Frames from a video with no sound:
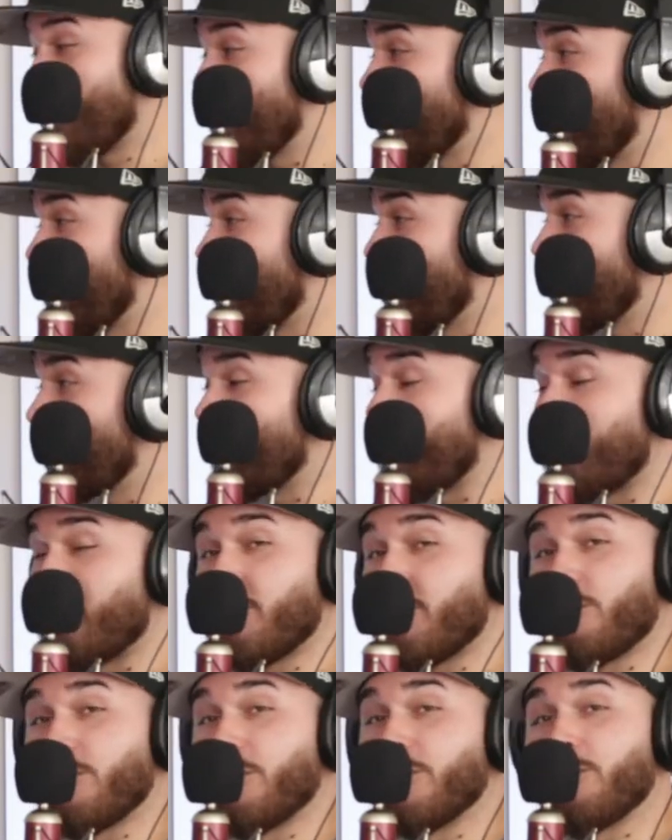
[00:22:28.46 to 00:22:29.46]
because you
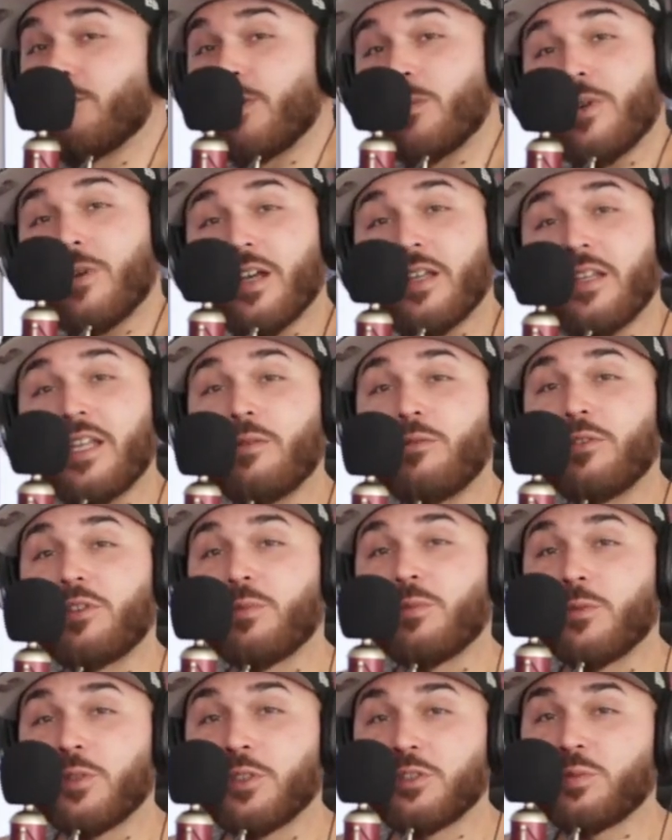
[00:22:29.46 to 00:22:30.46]
know we we're buying that with
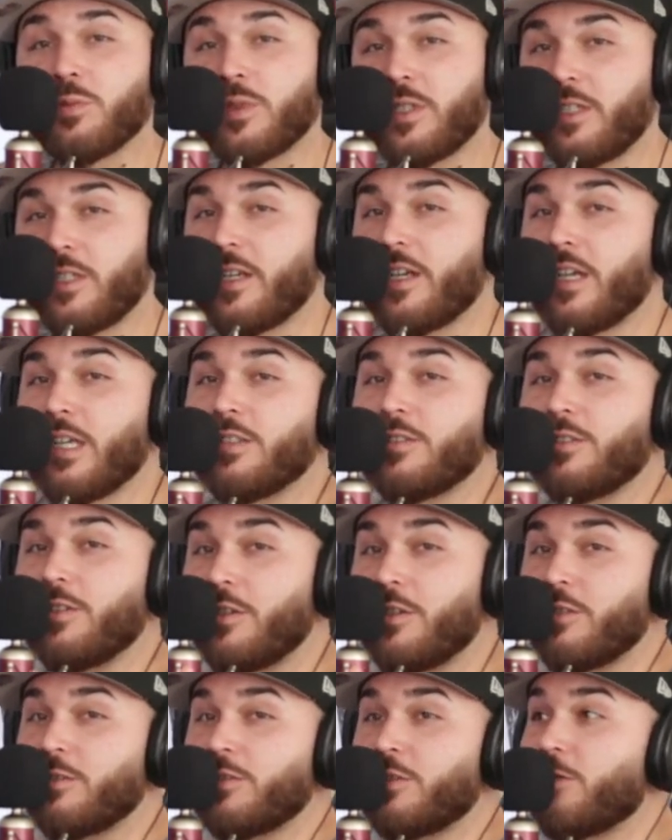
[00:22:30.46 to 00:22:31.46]
the merch money, guys.
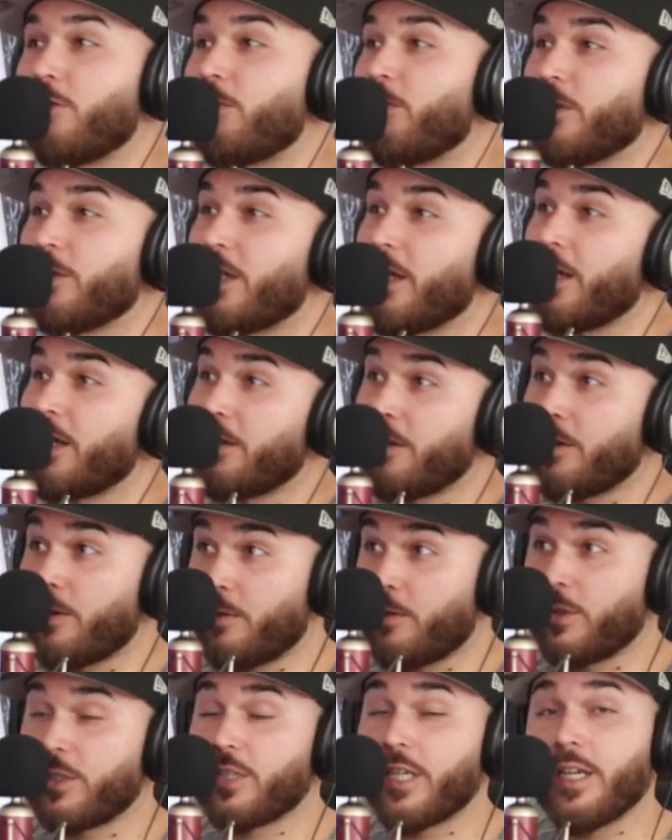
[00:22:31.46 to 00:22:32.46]
You know, so we're taking the
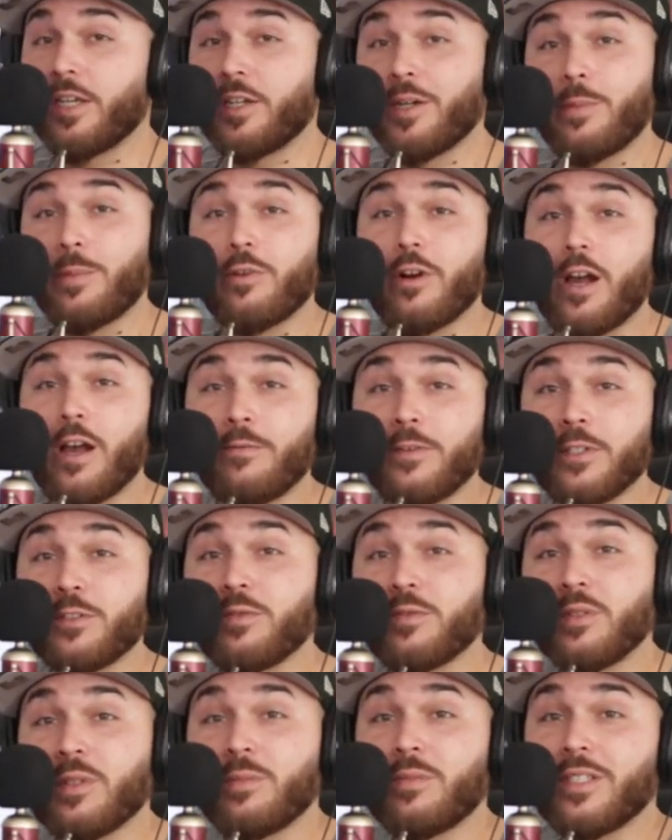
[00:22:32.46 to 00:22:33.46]
we're taking yeah. our
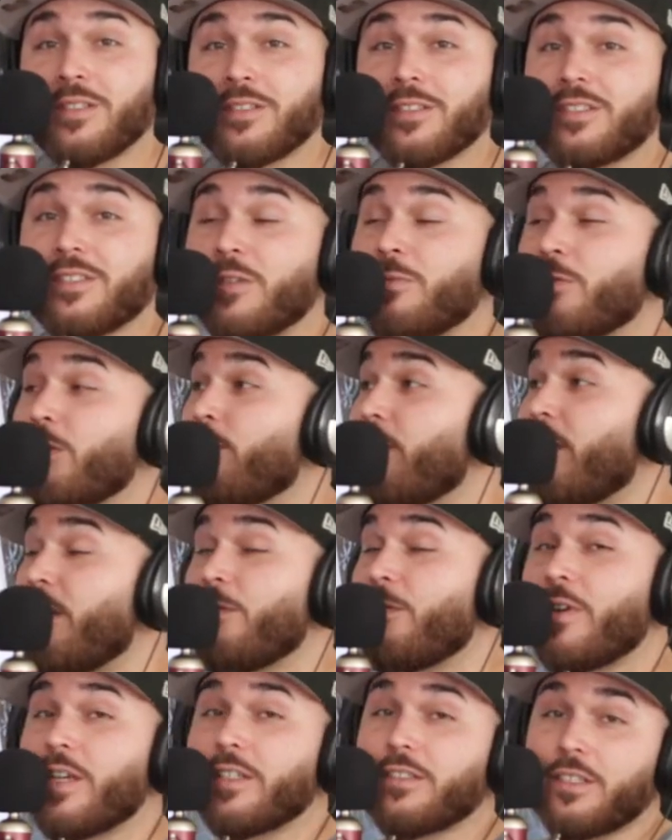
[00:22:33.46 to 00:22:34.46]
profits from the business and Facts. we're
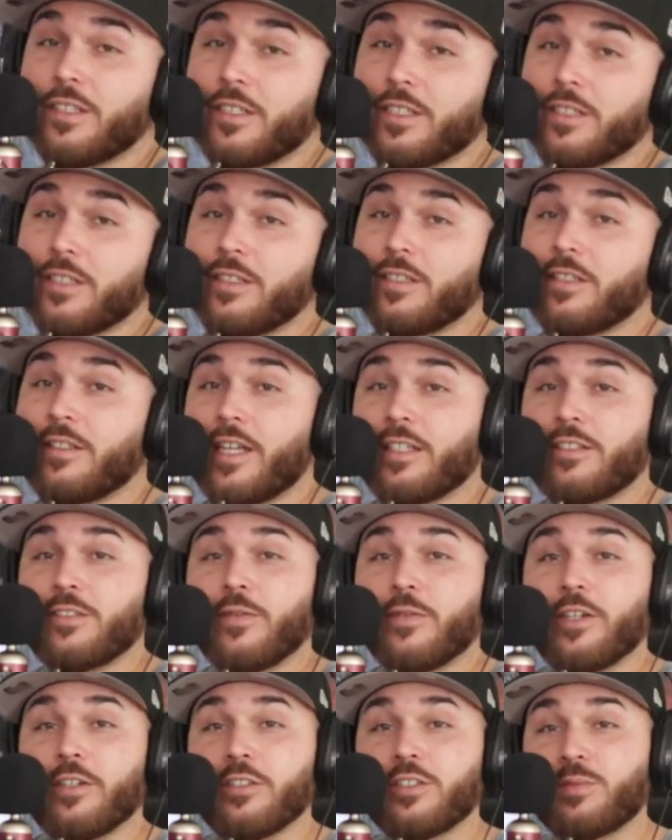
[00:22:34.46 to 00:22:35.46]
reinvesting it, man, and that's
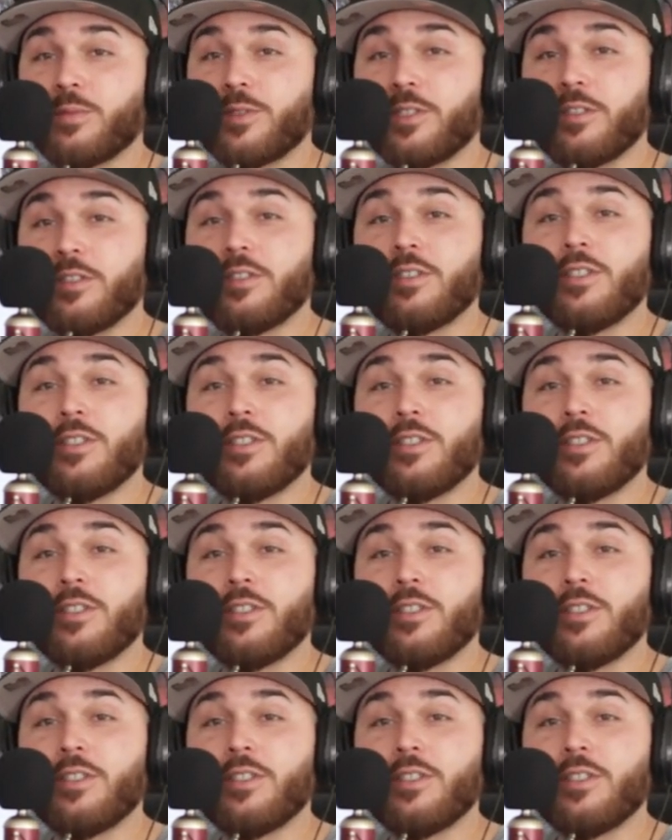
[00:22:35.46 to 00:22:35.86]
round very of smart.